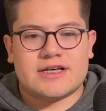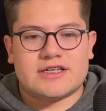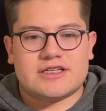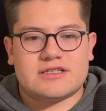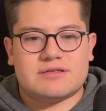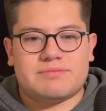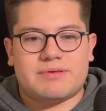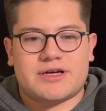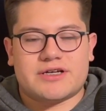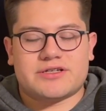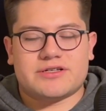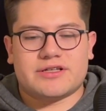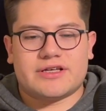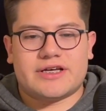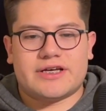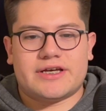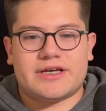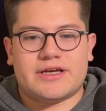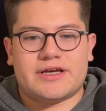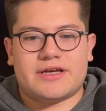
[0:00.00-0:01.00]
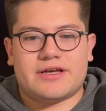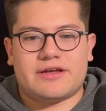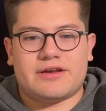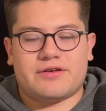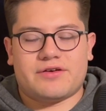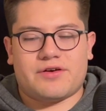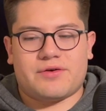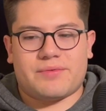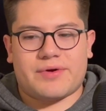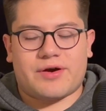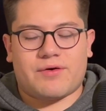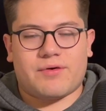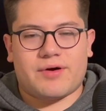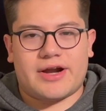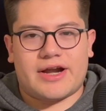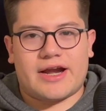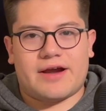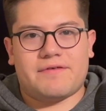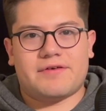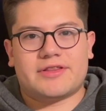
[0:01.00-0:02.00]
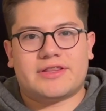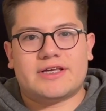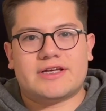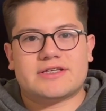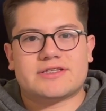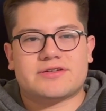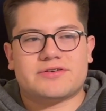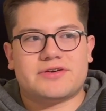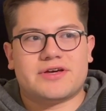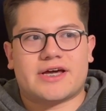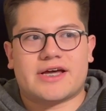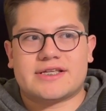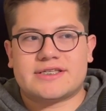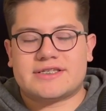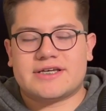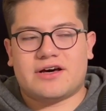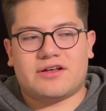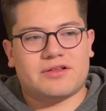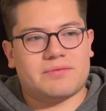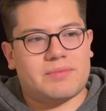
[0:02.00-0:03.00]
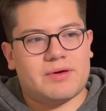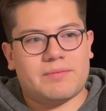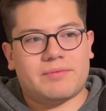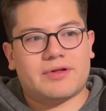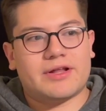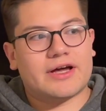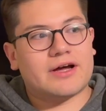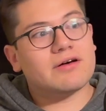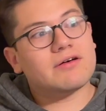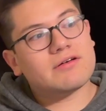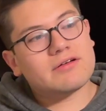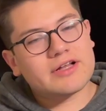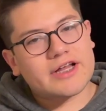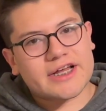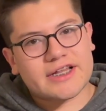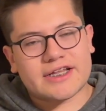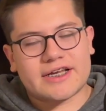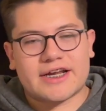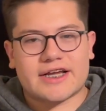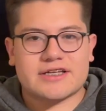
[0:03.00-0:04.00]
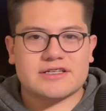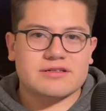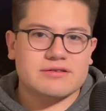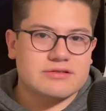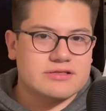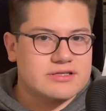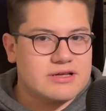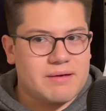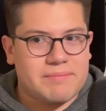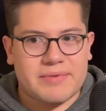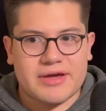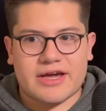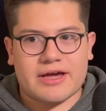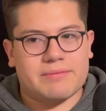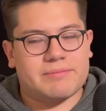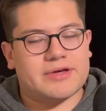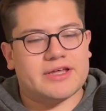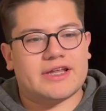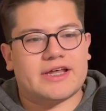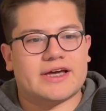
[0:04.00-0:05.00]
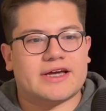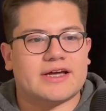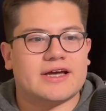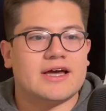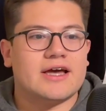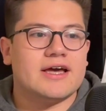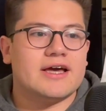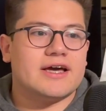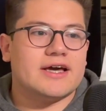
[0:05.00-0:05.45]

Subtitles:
especially you're recording everything, so you can tell the people like, oh, like the next dose epi can be like